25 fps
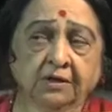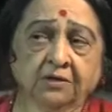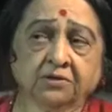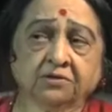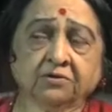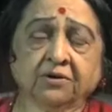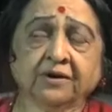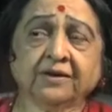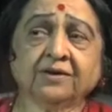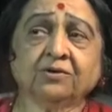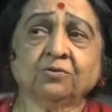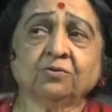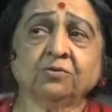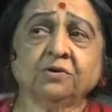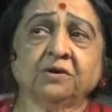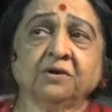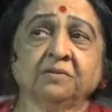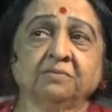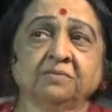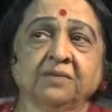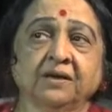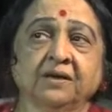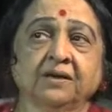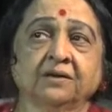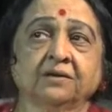So I told
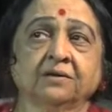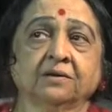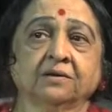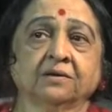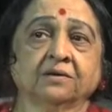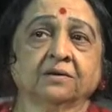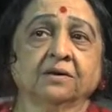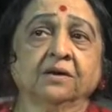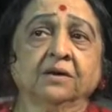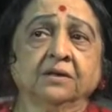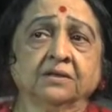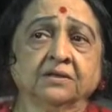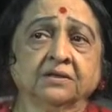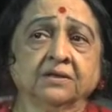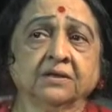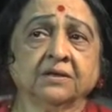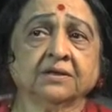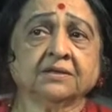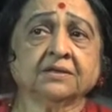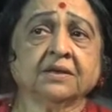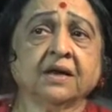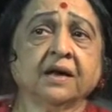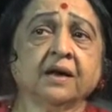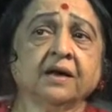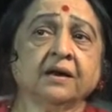him that
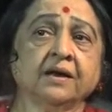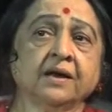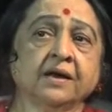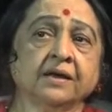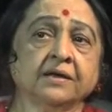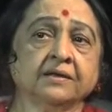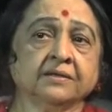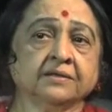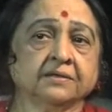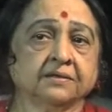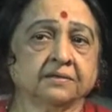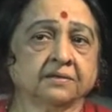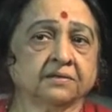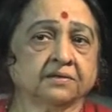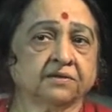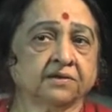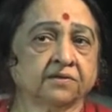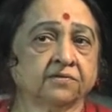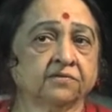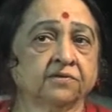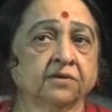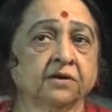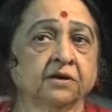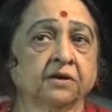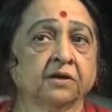CSIR has
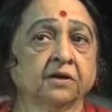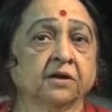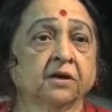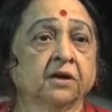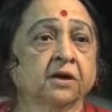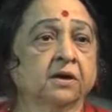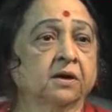several